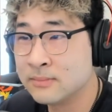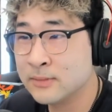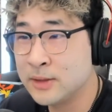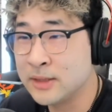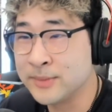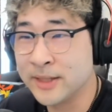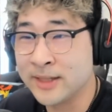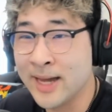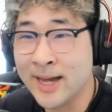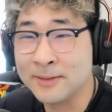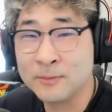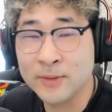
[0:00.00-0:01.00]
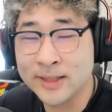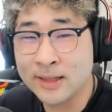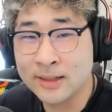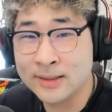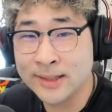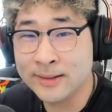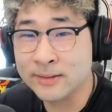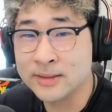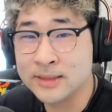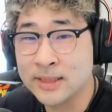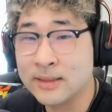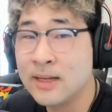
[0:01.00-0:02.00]
she's my cat. Why can't I take her?
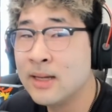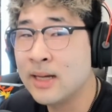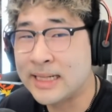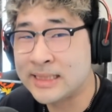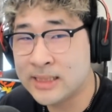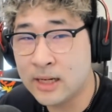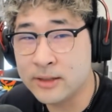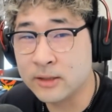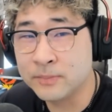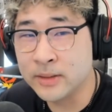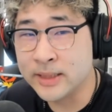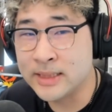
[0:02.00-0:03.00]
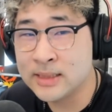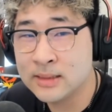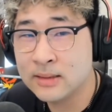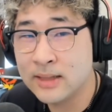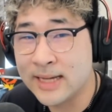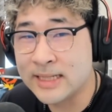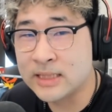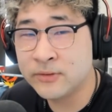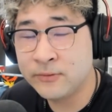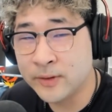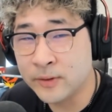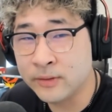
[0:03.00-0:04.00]
She said, I saw your place and it's
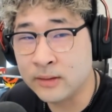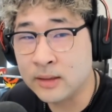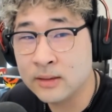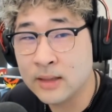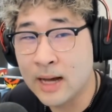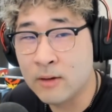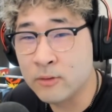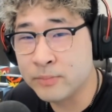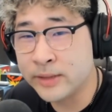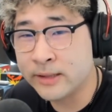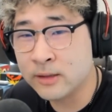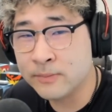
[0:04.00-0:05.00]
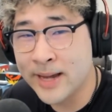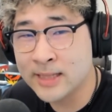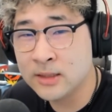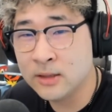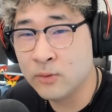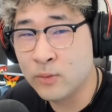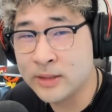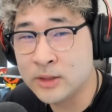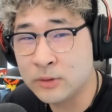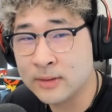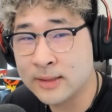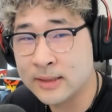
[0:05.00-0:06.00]
filthy. I will bring her back to you once
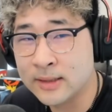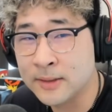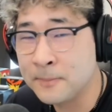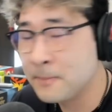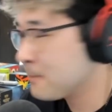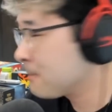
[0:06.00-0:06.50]
you clean it up.